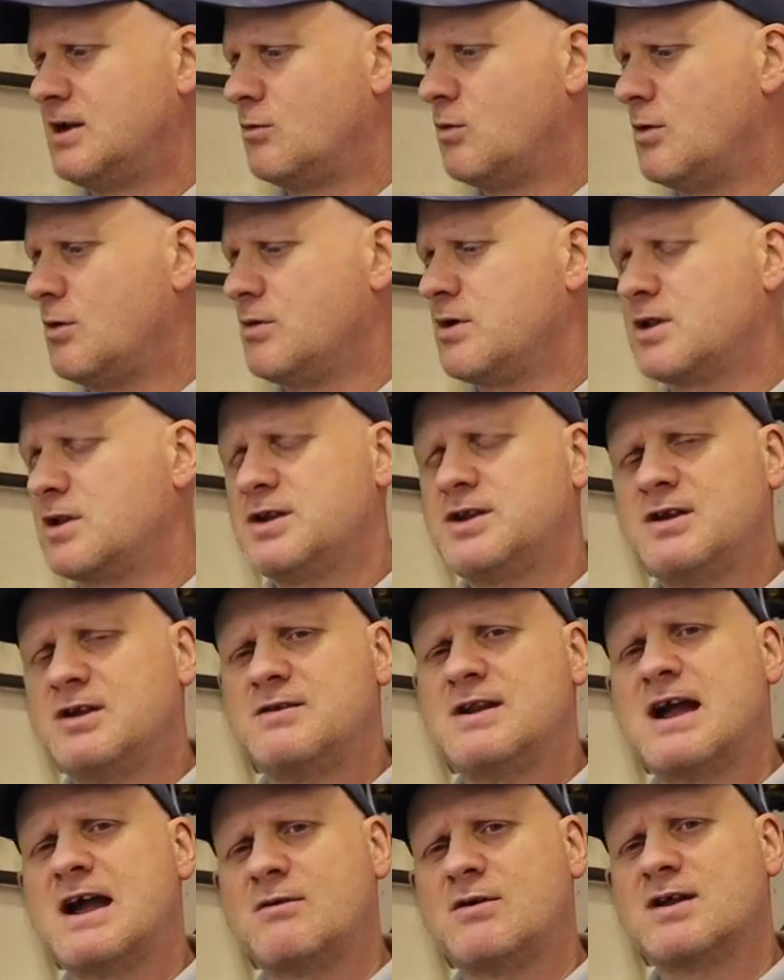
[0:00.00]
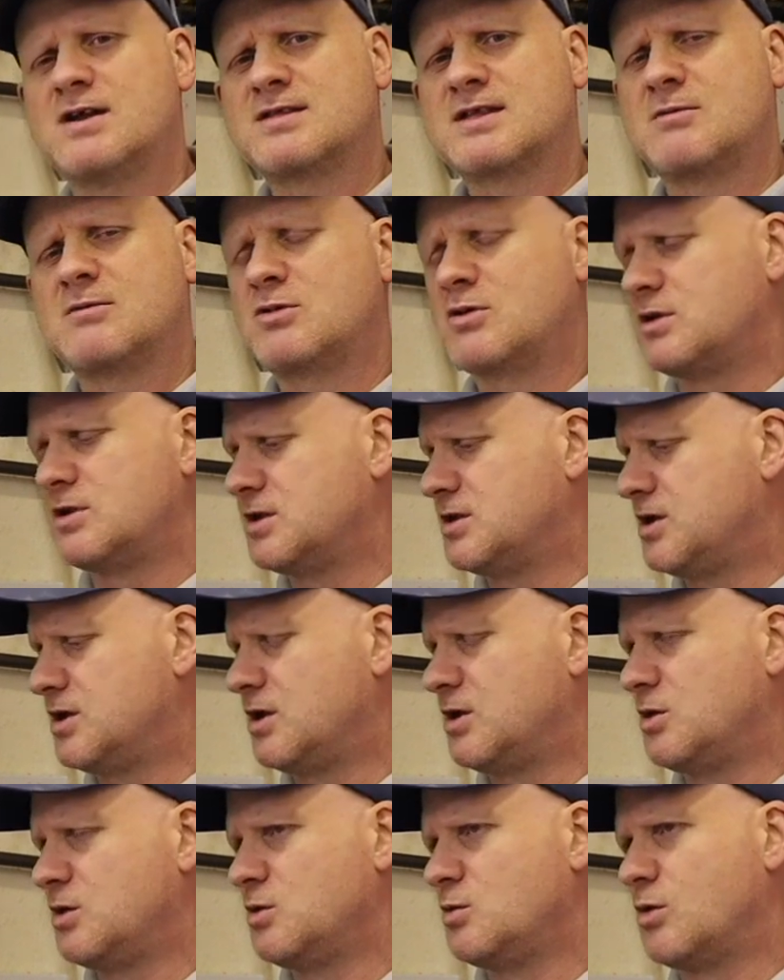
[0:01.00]
What we're going to do now is I'm going to
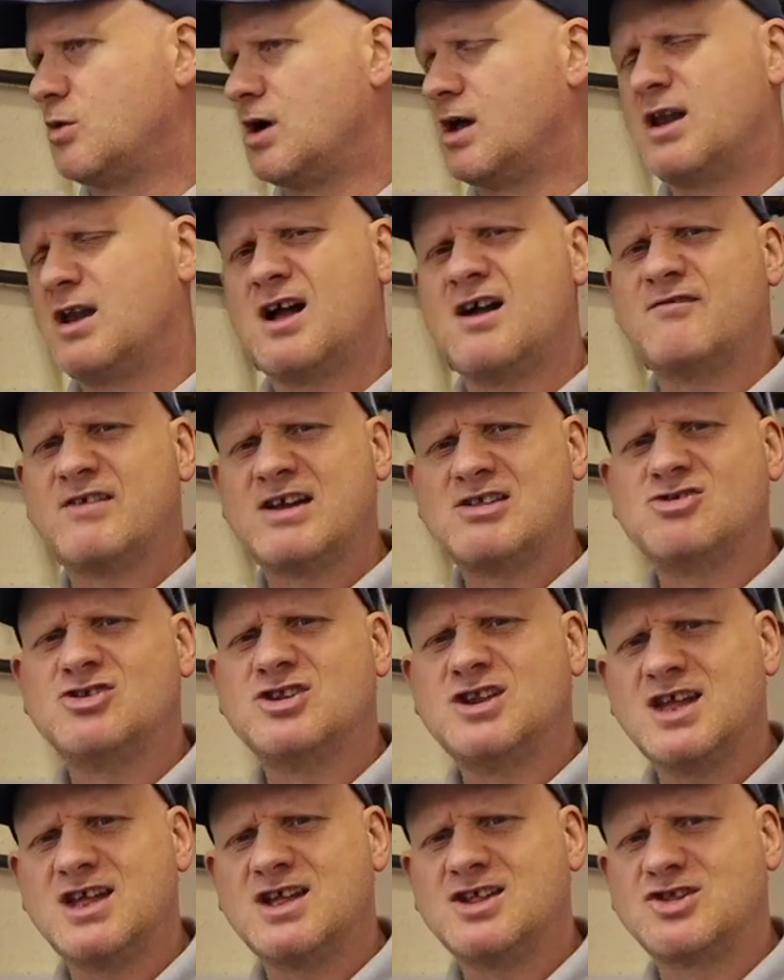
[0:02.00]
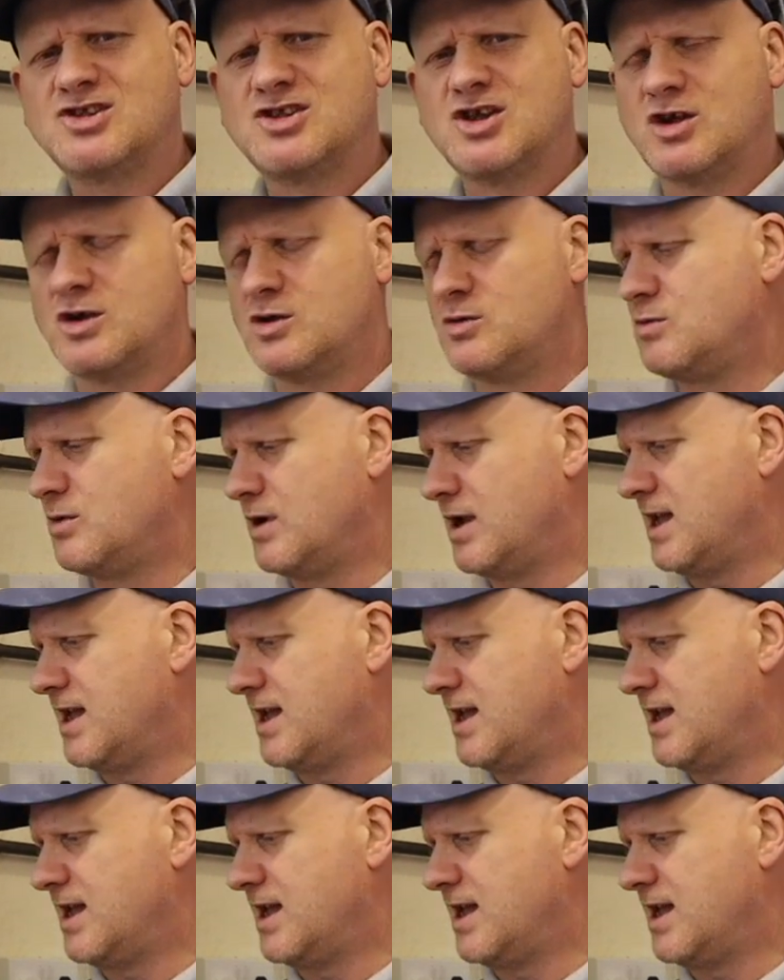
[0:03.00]
do what a lot of engineers do,